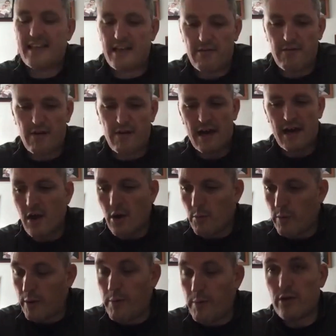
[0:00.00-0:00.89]
you're right.
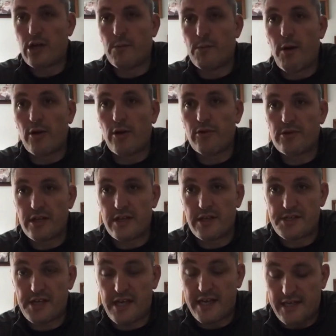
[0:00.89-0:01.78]
We will come on to the
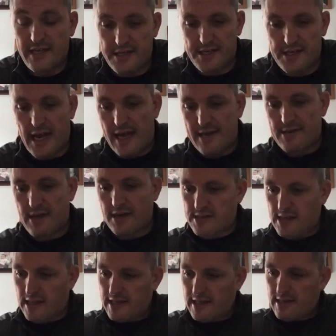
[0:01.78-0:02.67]
senior sides,
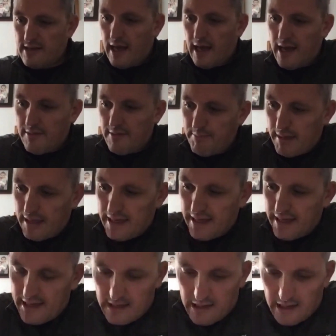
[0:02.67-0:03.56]
actually, Billy,
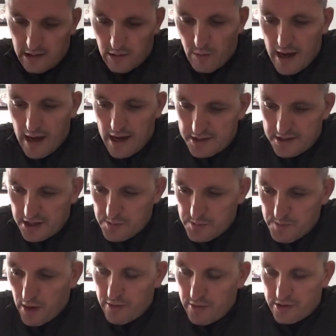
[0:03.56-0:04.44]
in a little while, because I
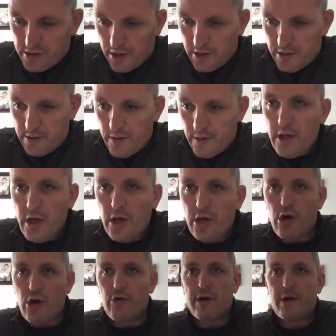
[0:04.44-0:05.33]
spoke to
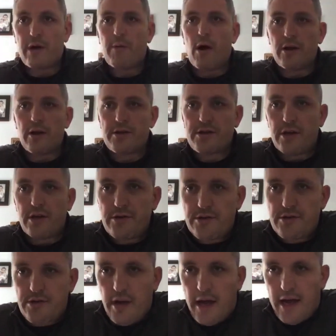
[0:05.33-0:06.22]
Corey Wallace and
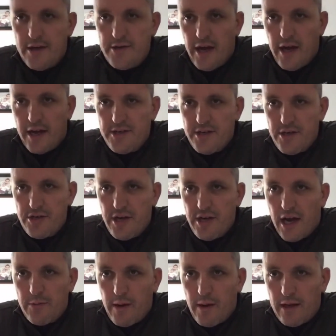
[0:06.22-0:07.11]
Jason
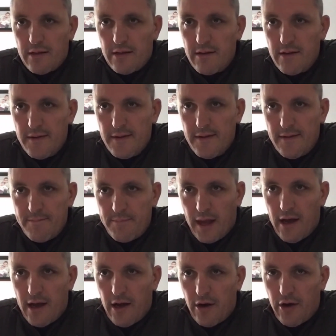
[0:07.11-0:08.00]
Shadwell
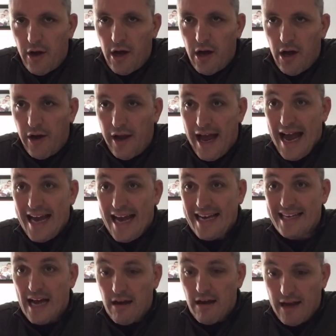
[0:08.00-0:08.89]
on a
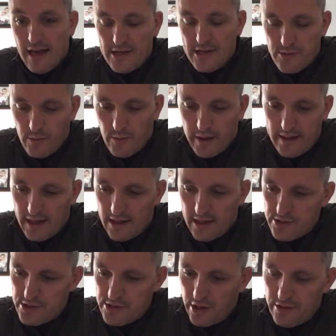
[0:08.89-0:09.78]
hangout last week.
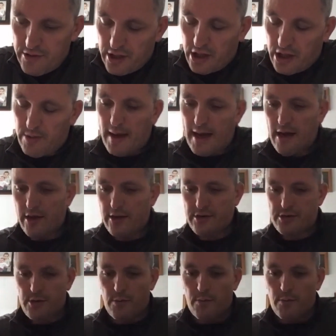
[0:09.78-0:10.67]
That's due to come out at
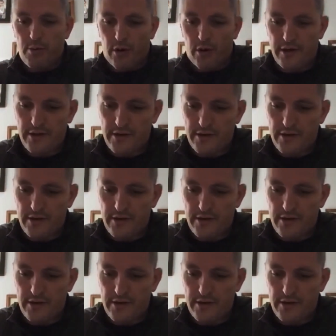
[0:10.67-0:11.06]
some point.